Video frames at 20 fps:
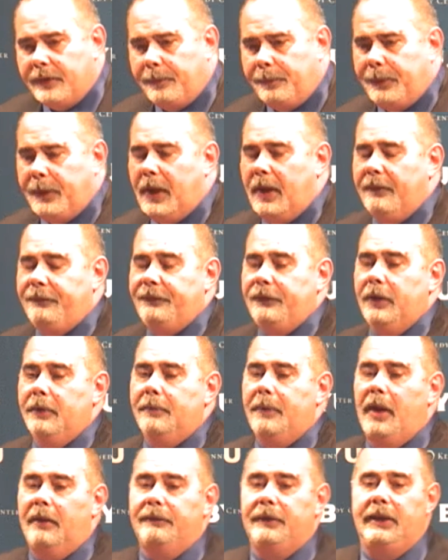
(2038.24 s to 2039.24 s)
the
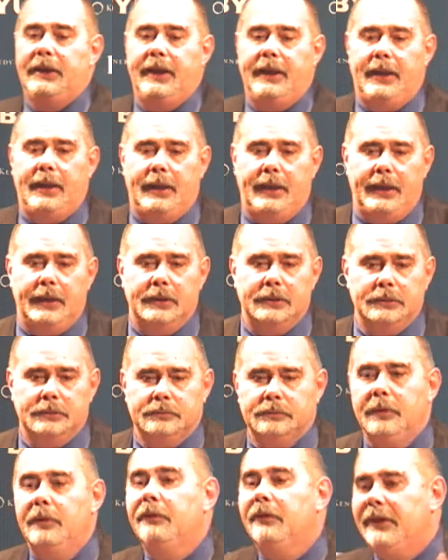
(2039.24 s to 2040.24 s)
perfume of lily.
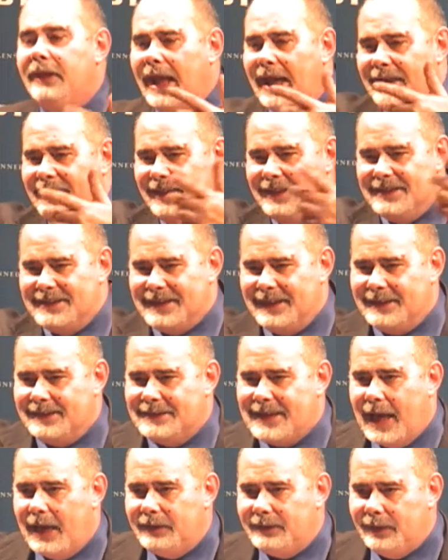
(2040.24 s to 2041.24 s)
That is
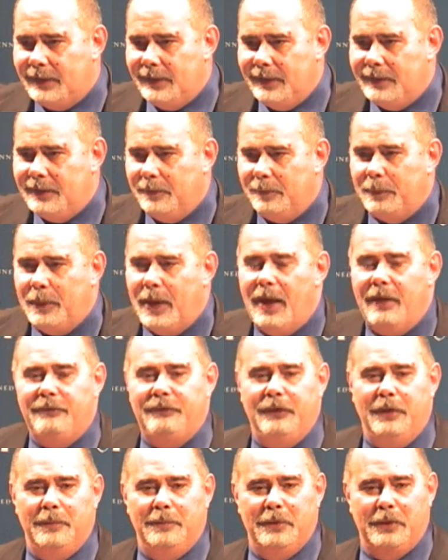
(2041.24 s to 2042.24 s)
exactly the
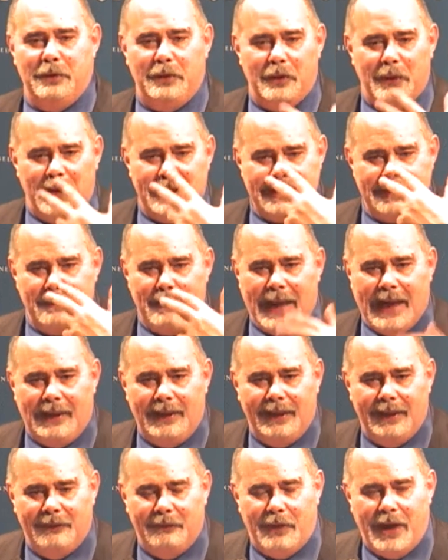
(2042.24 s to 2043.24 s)
perfume you are
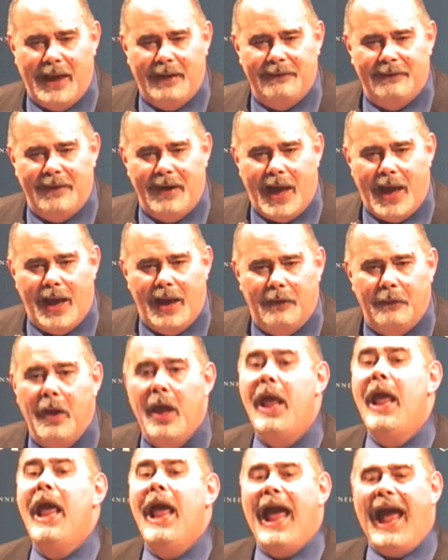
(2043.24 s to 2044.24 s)
smelling right now.
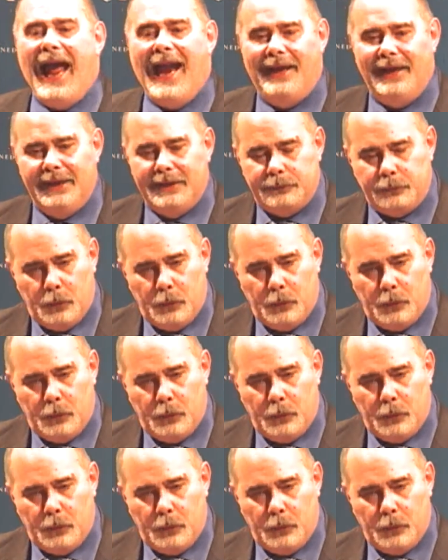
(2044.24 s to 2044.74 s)
And it